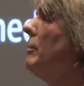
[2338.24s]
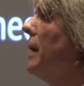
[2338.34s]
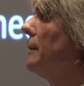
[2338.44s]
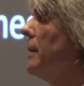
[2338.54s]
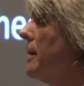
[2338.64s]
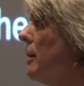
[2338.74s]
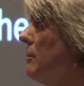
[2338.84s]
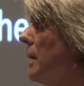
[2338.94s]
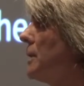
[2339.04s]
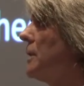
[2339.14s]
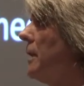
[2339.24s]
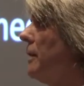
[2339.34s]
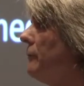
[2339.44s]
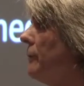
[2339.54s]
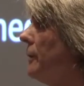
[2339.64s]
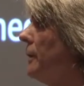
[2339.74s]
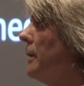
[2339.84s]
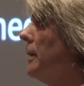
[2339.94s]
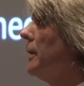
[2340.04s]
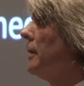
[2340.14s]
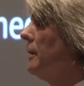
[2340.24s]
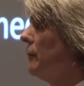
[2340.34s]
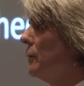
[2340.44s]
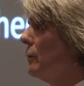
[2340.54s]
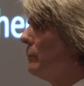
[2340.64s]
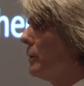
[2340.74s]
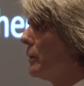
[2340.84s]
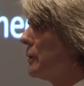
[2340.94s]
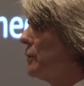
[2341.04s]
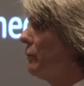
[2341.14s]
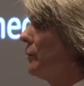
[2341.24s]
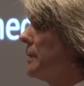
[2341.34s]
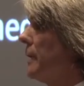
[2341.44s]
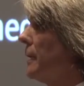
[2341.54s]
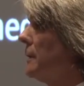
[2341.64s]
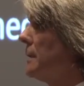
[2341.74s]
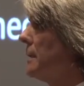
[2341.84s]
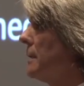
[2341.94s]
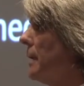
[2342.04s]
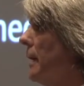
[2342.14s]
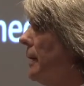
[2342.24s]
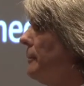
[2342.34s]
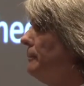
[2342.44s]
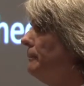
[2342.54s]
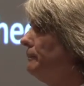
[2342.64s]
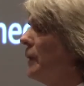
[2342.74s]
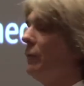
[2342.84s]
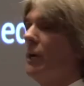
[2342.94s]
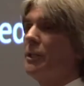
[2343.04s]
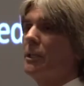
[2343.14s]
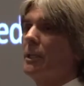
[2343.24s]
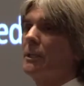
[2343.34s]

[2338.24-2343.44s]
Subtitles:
but they are much safer. If you do a build-to-suit for a tenant, Fresh and